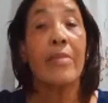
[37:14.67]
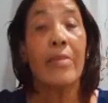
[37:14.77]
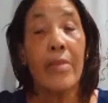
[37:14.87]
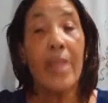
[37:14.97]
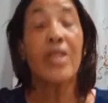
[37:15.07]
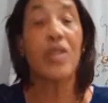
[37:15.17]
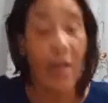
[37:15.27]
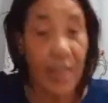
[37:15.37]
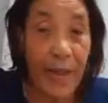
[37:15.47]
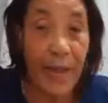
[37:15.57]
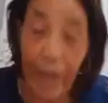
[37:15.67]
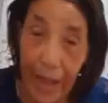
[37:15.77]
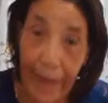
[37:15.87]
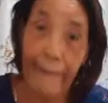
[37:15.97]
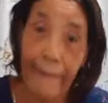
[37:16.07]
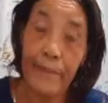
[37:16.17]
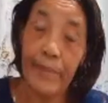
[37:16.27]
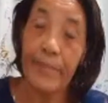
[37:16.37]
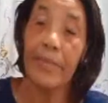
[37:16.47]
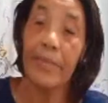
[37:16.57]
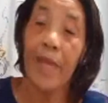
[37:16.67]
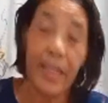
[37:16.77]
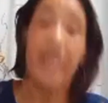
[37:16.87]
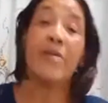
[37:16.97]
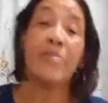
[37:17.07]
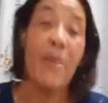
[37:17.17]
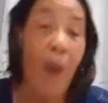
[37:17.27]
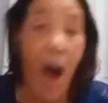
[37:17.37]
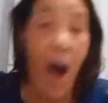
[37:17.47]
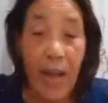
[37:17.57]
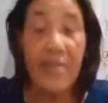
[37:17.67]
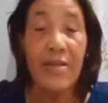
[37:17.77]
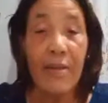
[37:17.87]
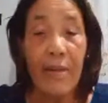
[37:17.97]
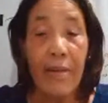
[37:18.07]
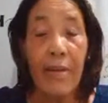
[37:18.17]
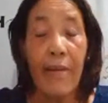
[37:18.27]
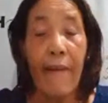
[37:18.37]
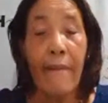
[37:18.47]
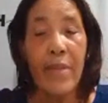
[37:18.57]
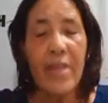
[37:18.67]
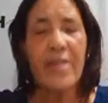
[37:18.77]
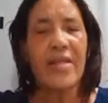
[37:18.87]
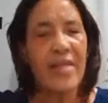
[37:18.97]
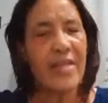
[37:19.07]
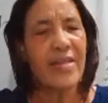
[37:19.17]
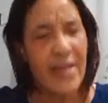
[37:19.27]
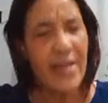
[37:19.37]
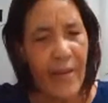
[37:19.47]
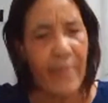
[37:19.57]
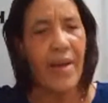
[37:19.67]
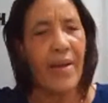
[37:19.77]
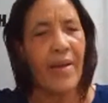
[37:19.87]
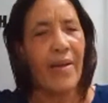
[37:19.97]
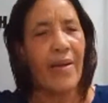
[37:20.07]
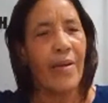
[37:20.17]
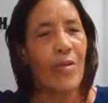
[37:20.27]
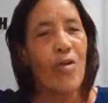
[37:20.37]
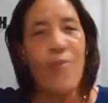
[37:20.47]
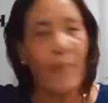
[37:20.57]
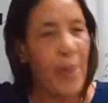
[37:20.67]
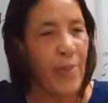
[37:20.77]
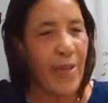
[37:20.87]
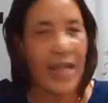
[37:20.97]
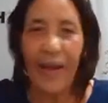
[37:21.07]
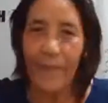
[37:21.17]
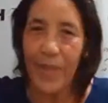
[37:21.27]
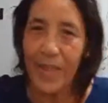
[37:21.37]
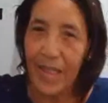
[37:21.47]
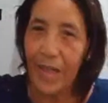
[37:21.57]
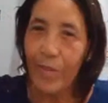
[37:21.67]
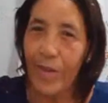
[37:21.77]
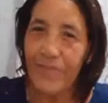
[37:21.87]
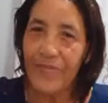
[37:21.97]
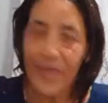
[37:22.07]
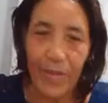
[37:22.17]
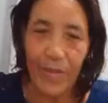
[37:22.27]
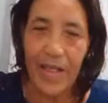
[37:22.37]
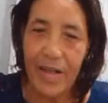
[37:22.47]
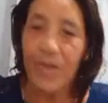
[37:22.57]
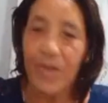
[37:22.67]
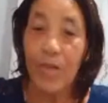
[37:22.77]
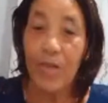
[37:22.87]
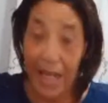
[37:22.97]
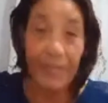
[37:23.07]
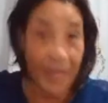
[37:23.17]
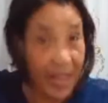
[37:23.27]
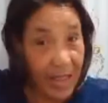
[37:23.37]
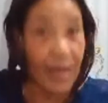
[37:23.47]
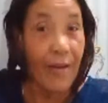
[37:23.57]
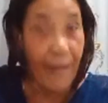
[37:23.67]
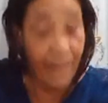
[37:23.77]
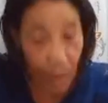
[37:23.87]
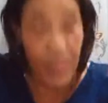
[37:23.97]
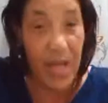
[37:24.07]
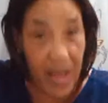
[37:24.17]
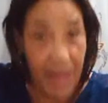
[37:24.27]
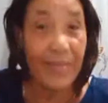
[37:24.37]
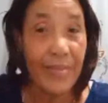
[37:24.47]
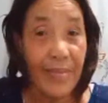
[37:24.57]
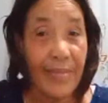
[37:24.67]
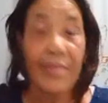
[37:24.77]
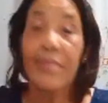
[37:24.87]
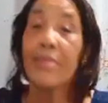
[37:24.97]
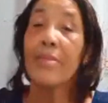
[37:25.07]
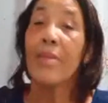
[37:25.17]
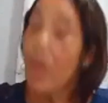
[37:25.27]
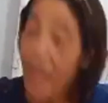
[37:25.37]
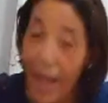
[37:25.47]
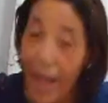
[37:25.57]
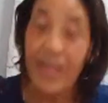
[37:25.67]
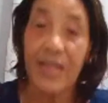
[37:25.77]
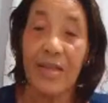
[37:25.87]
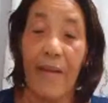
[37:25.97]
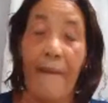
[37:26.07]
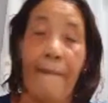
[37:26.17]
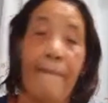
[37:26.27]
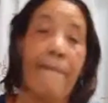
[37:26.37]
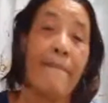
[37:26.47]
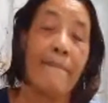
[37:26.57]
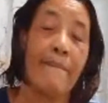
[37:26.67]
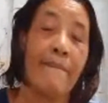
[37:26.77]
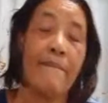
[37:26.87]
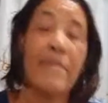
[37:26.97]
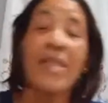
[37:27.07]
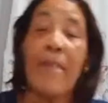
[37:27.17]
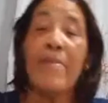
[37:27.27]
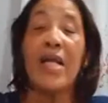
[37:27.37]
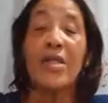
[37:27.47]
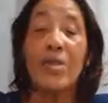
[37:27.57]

It stuns me, really. And it gives me pause. Is this the same group of people that I've been dealing with for so many years now saying this to me? Oh, yes. Mr. Miller